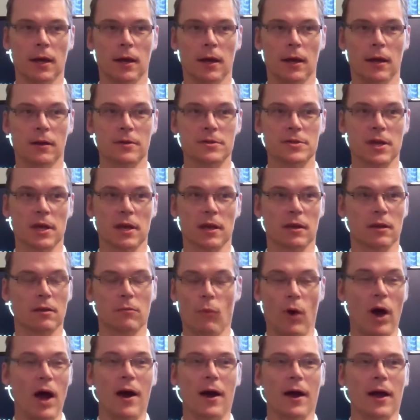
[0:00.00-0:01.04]
And I was like,
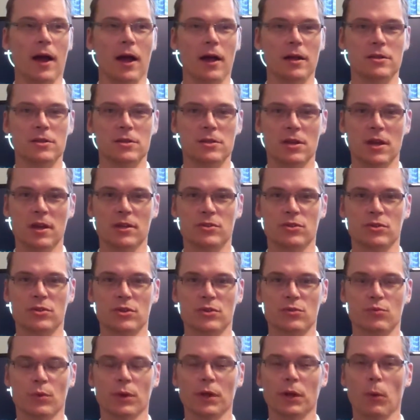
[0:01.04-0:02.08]
wow, it's
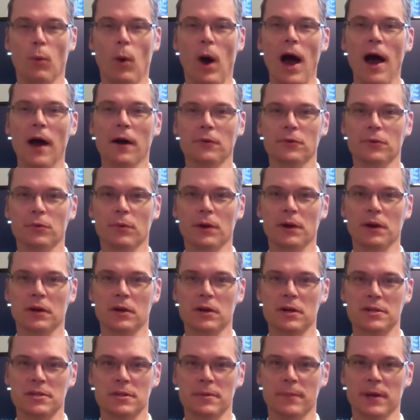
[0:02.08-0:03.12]
just really wild to run
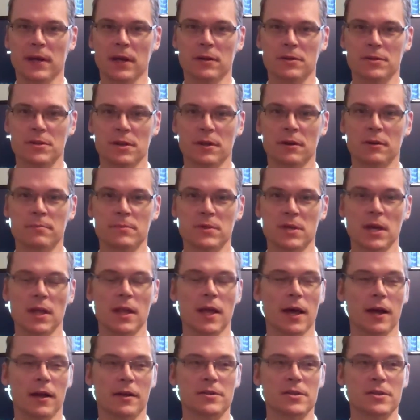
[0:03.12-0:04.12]
across somebody else and hear him say that.